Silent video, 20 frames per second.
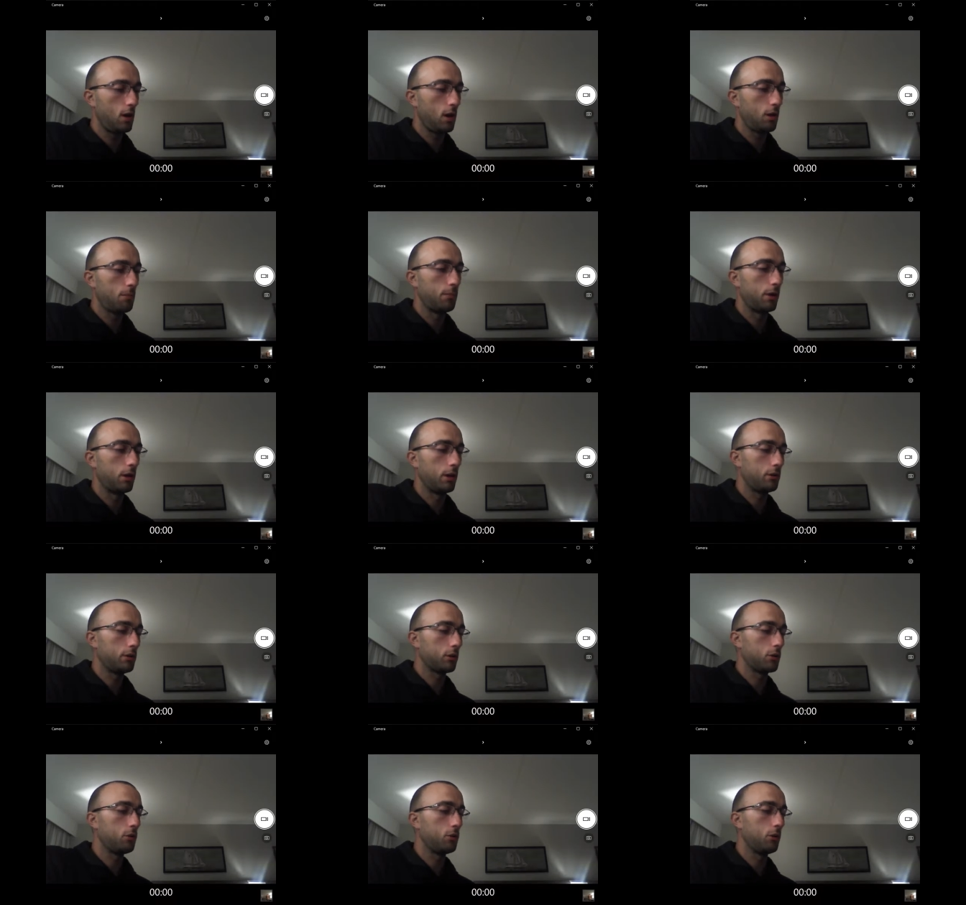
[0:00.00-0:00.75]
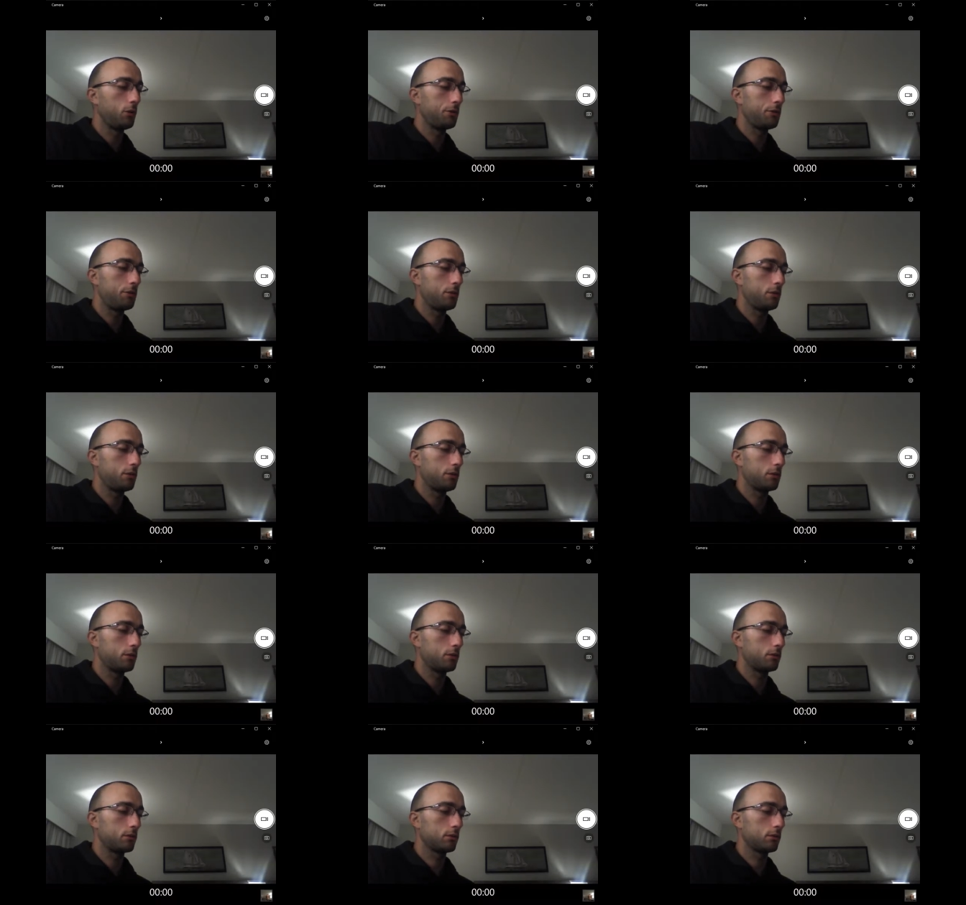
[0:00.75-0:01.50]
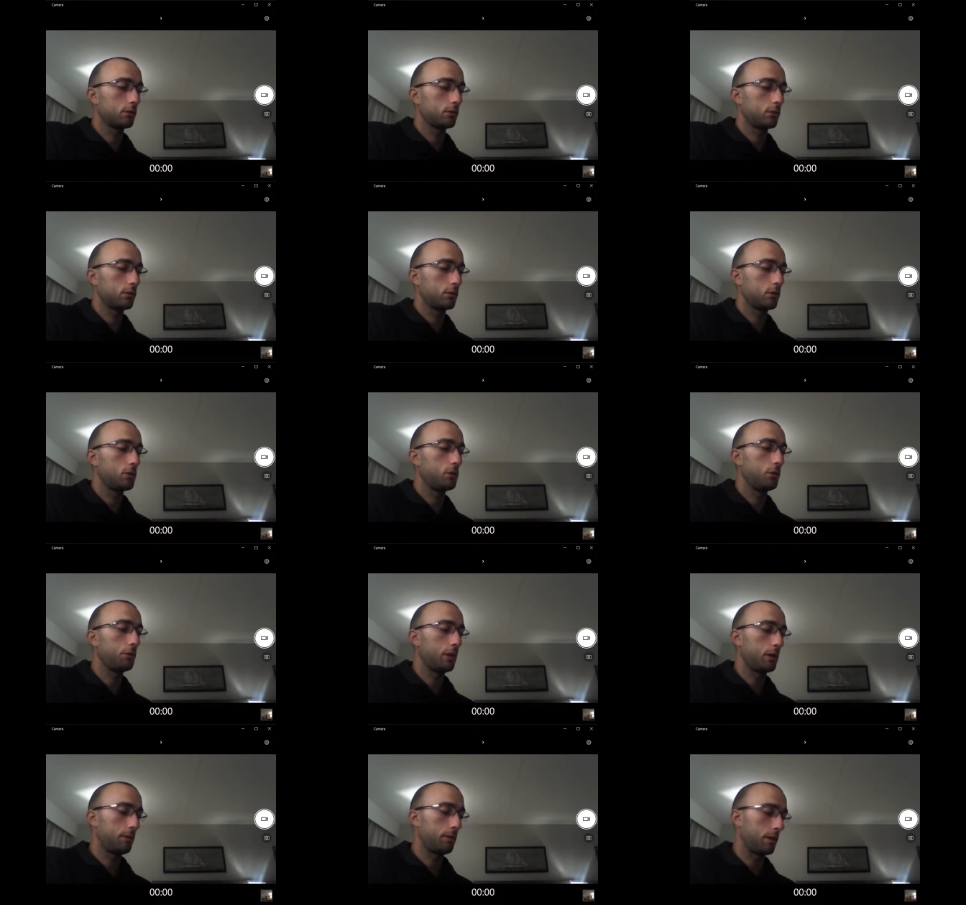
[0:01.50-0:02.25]
but the cool, the cool
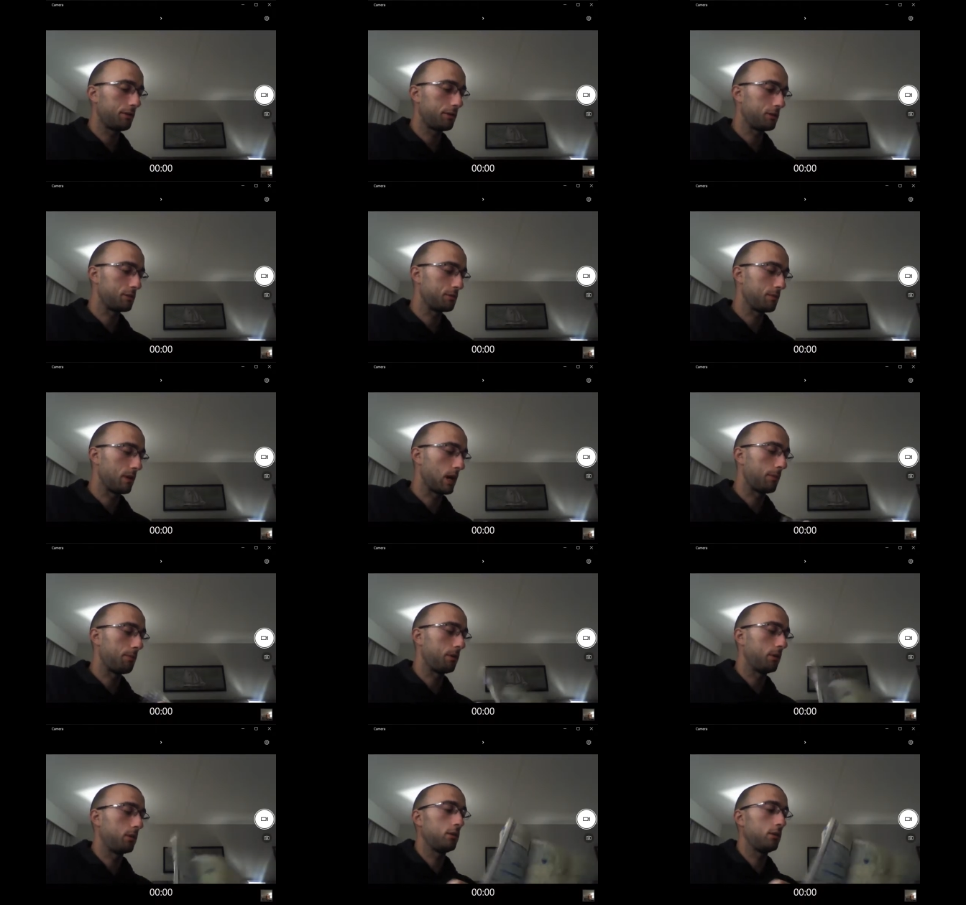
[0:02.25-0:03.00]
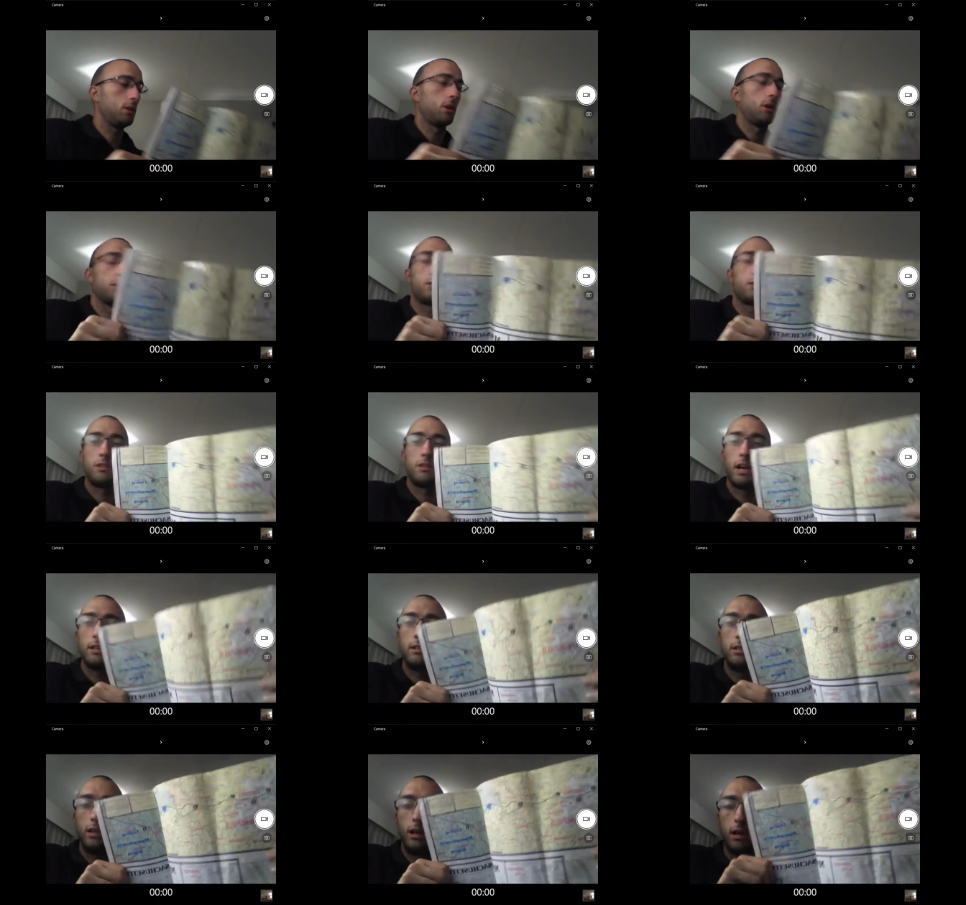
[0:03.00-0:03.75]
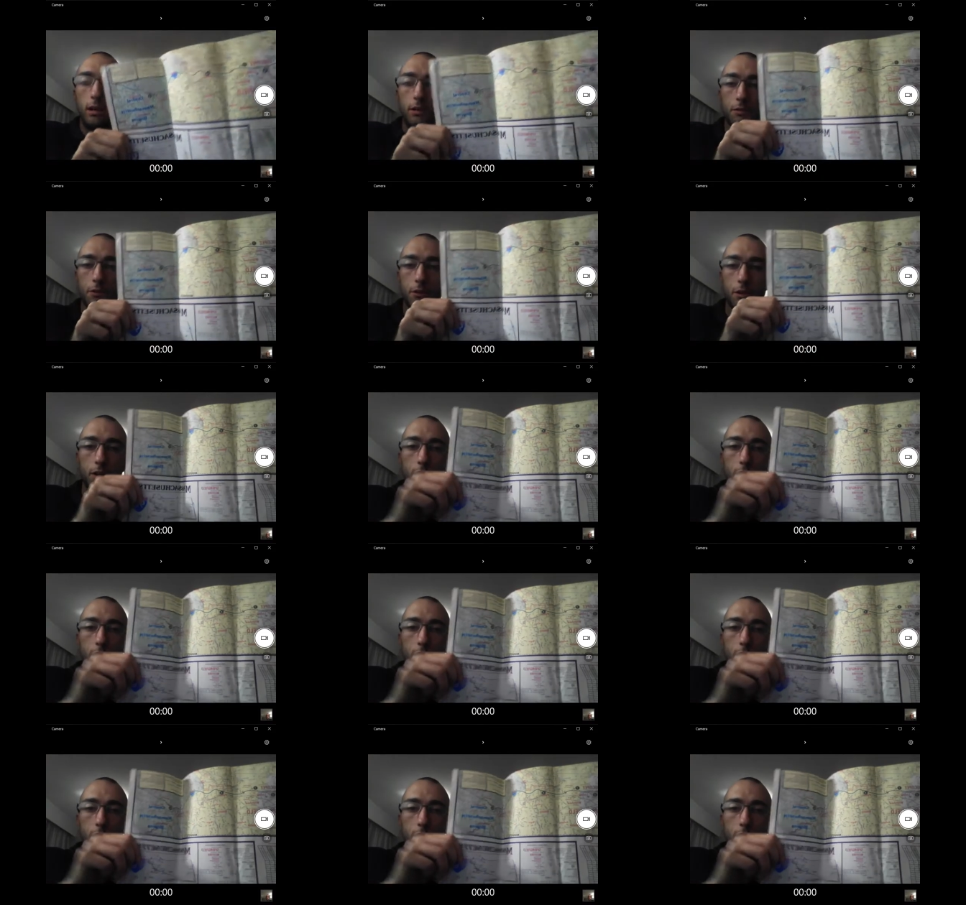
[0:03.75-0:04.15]
thing about this map, and, you know, it's 1983,